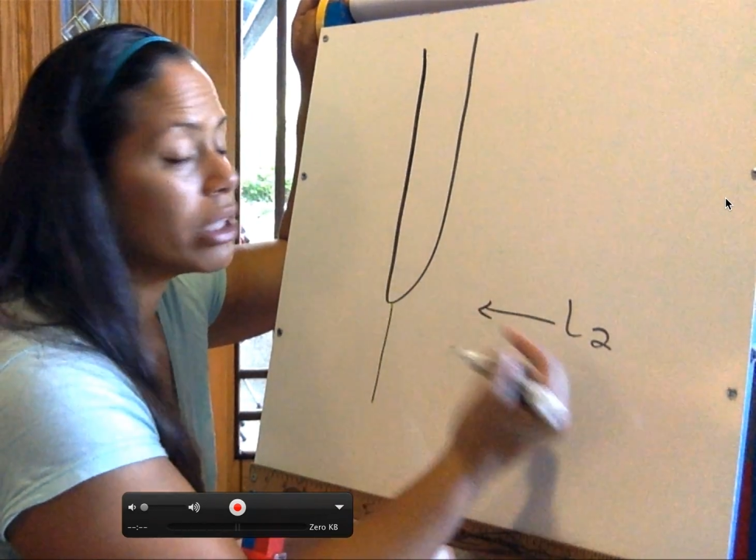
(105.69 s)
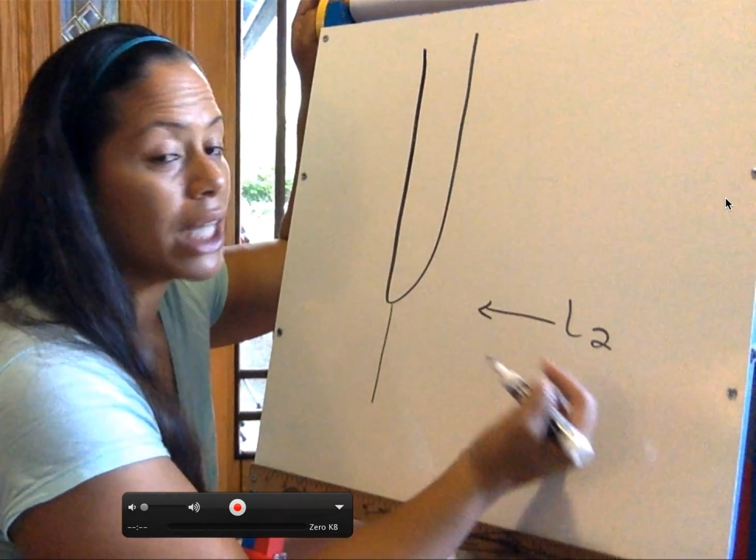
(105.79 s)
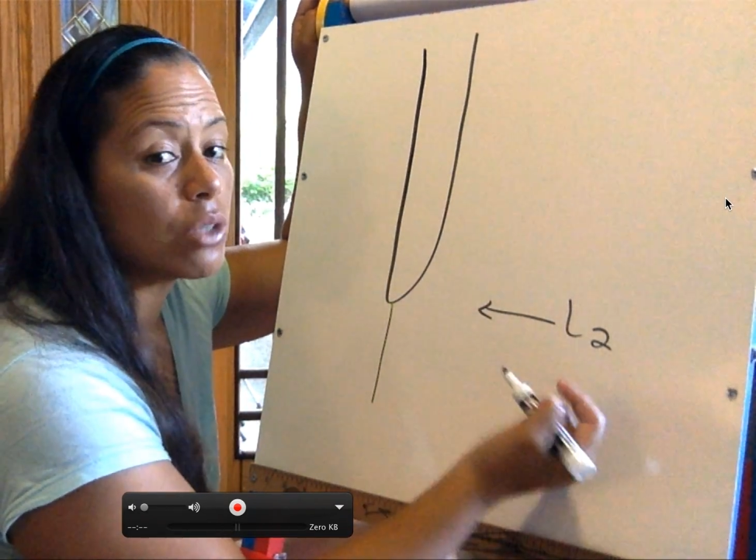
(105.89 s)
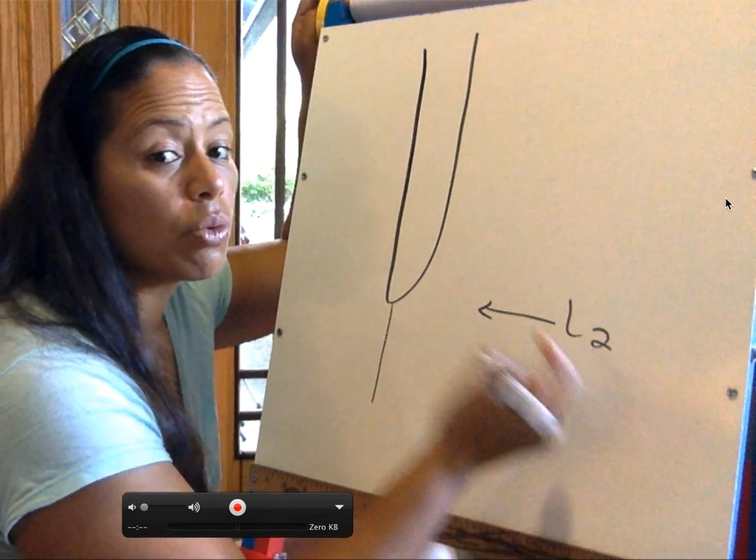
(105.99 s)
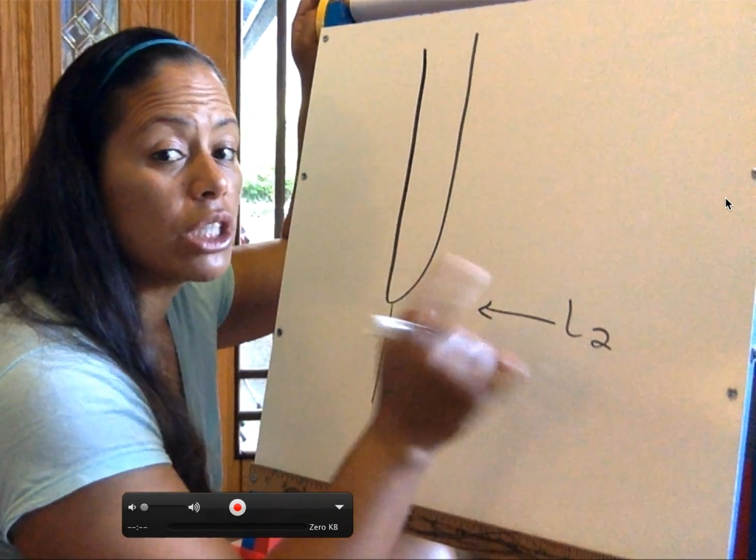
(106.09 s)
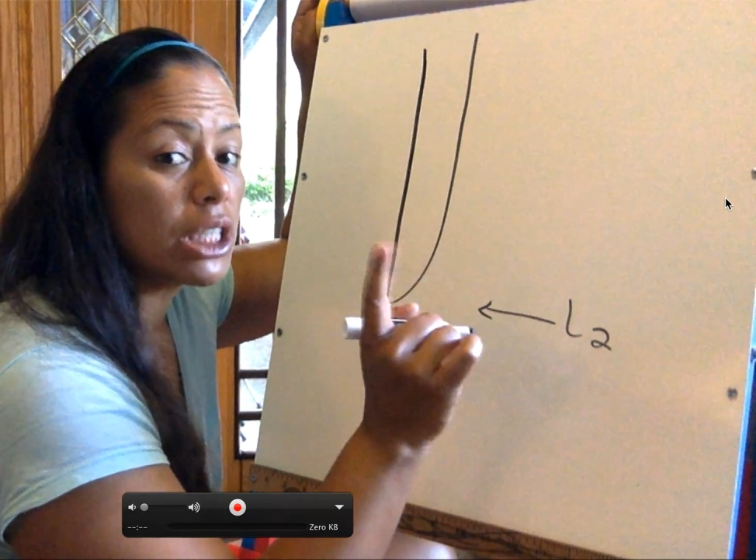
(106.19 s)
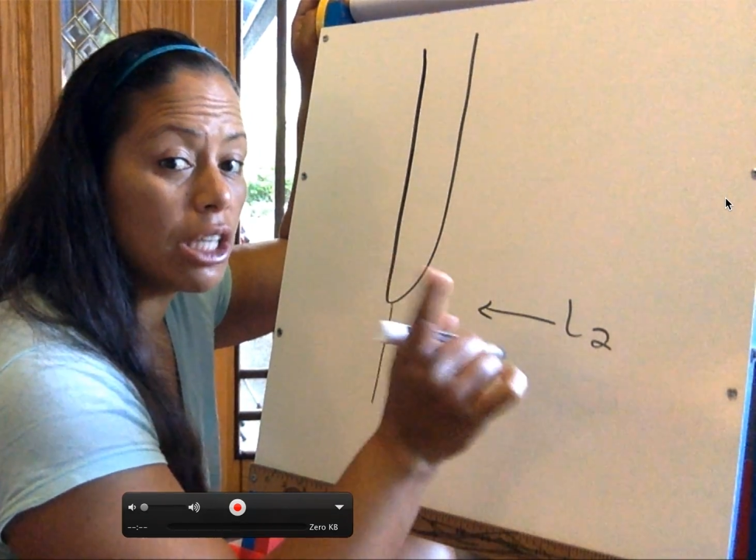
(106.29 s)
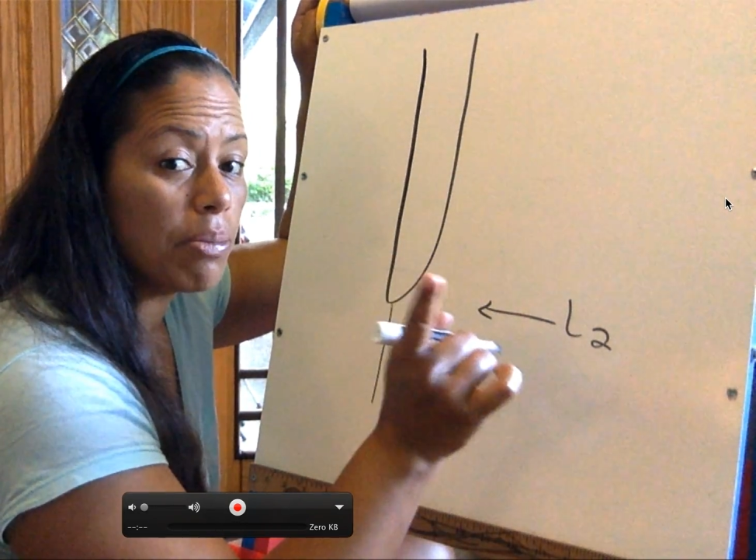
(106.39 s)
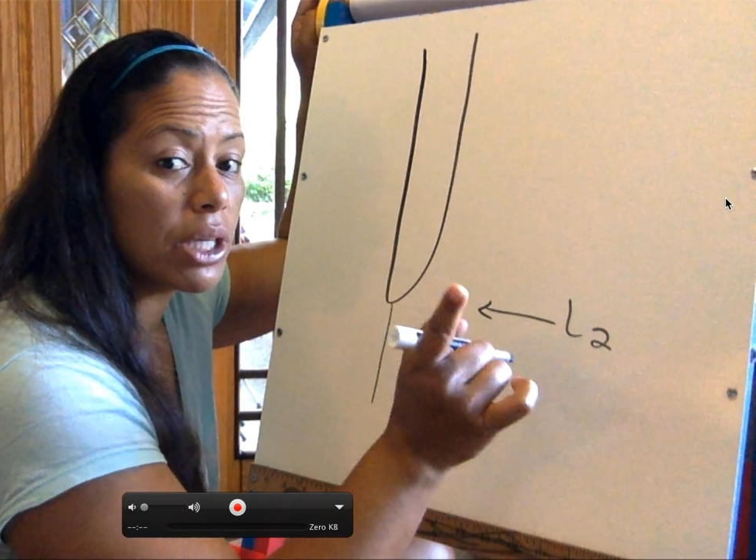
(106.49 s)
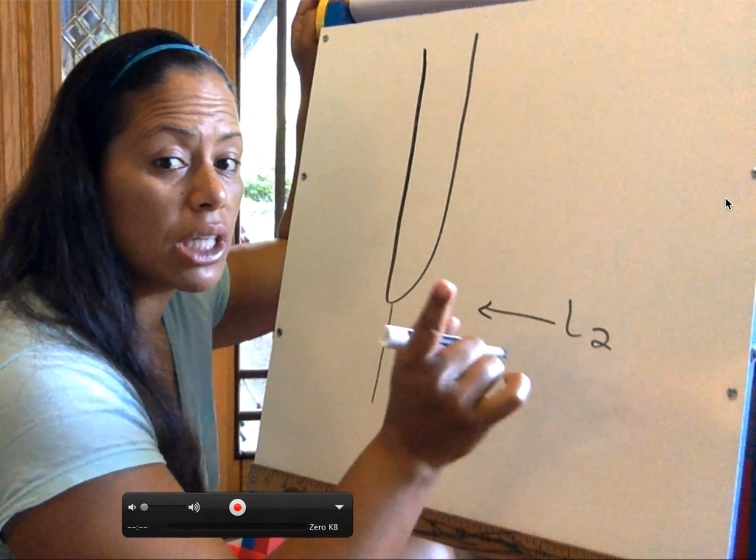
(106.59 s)
That's where it
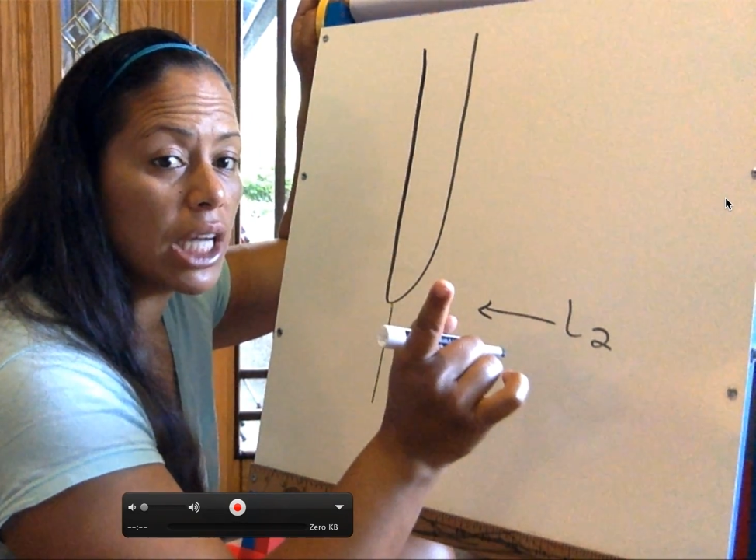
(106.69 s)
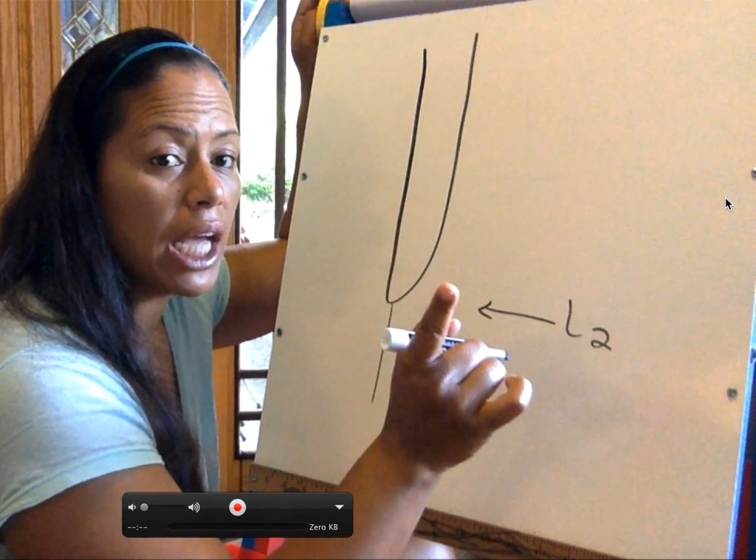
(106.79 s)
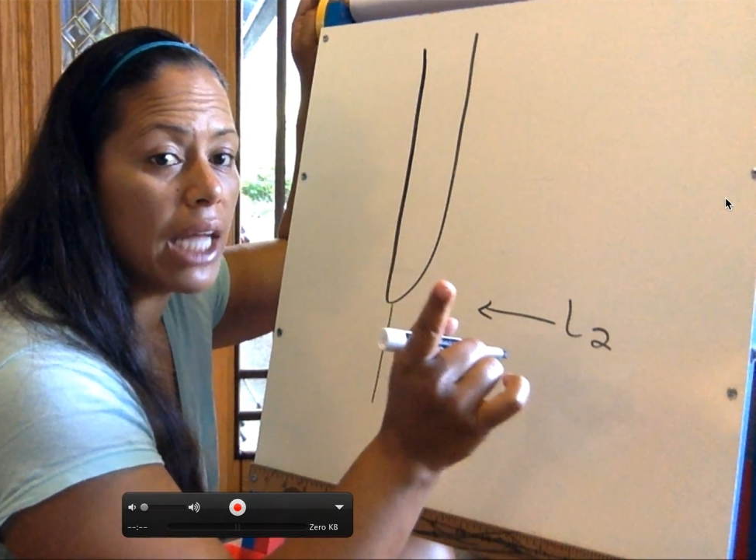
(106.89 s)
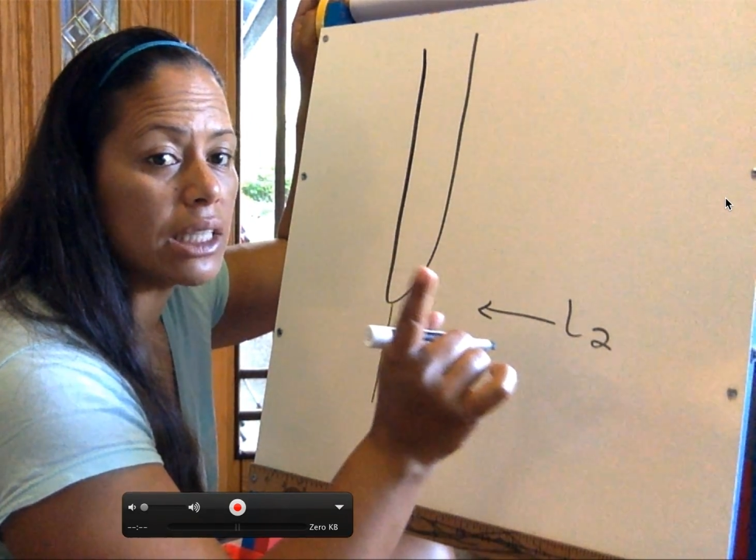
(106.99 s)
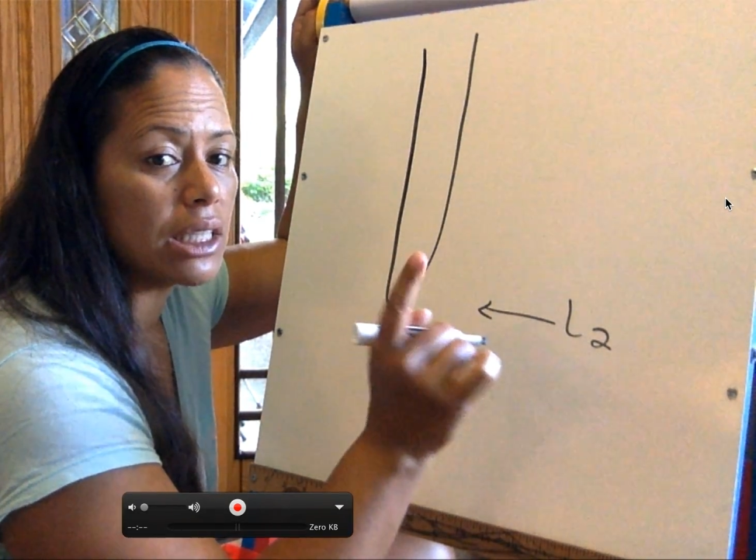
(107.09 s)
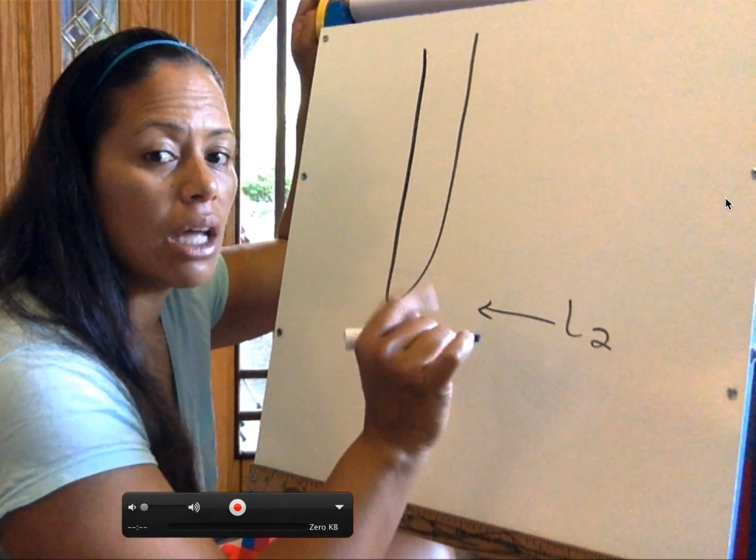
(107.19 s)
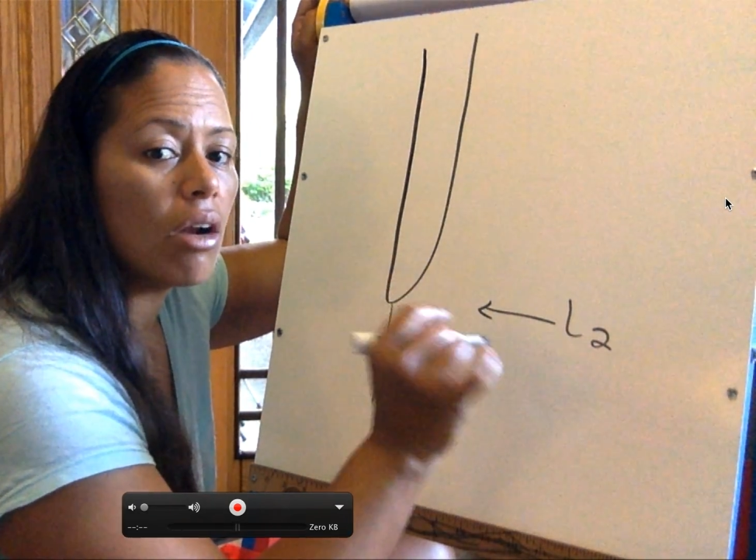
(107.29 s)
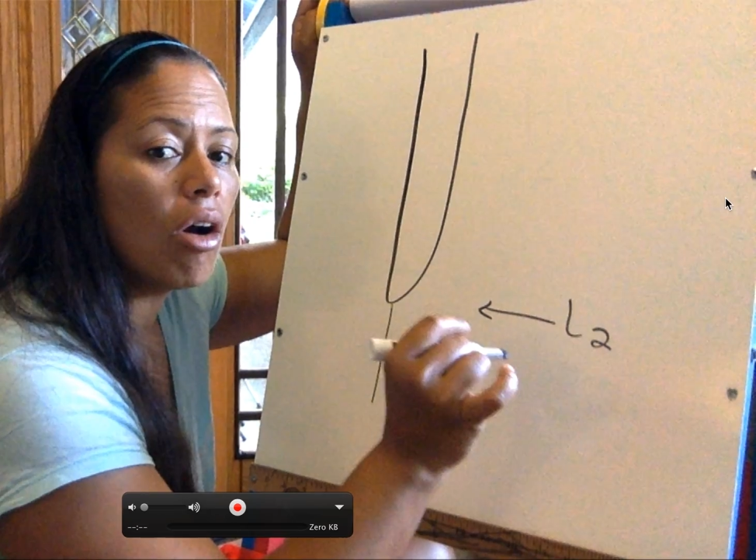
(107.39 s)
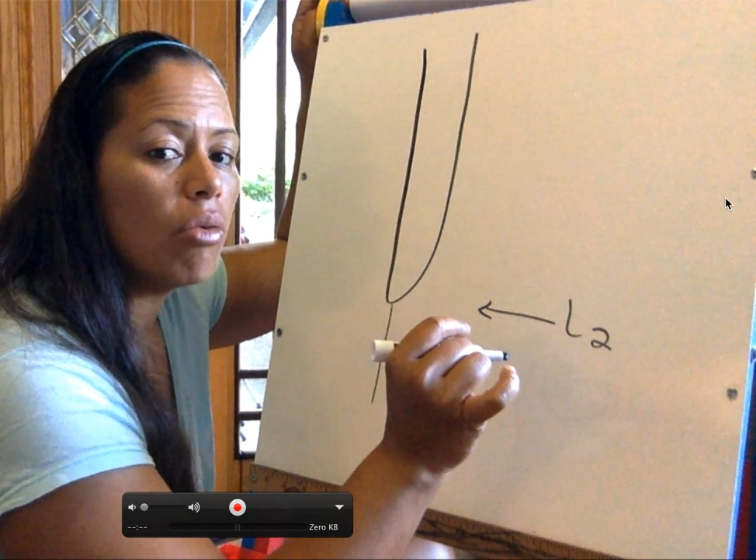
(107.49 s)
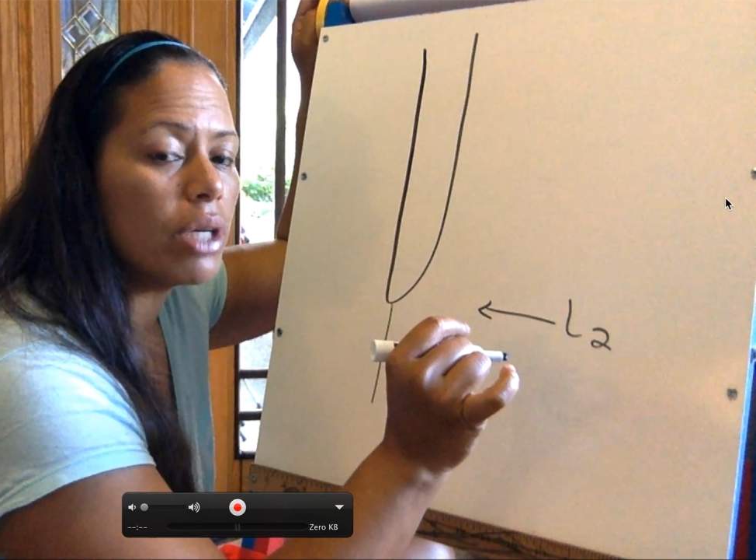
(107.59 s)
typically ends, not
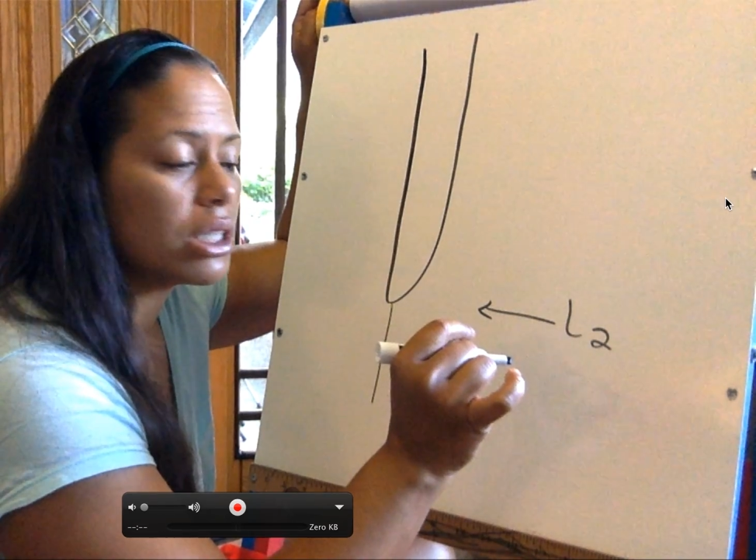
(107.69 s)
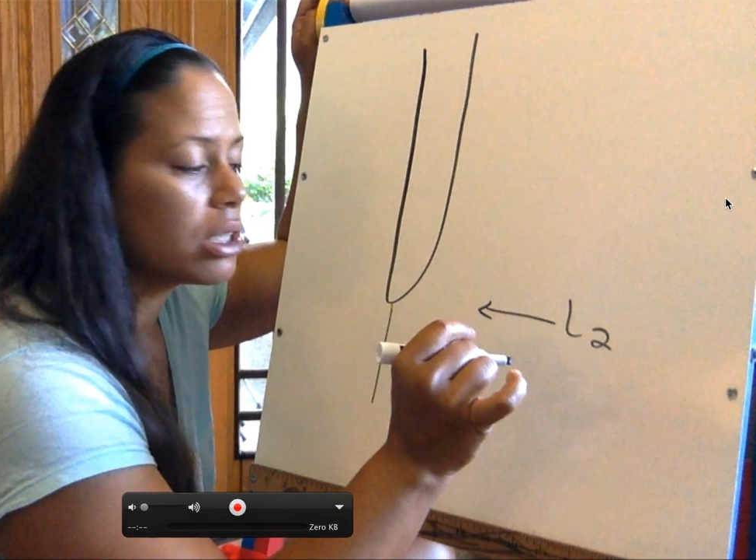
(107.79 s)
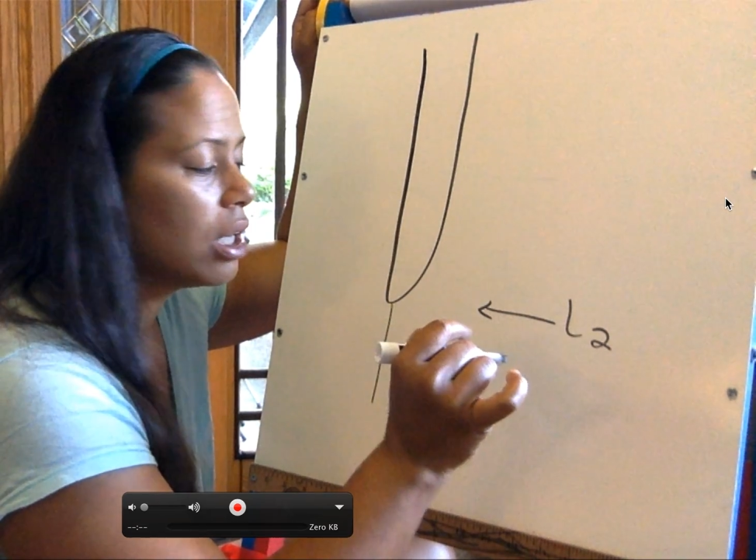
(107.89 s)
always.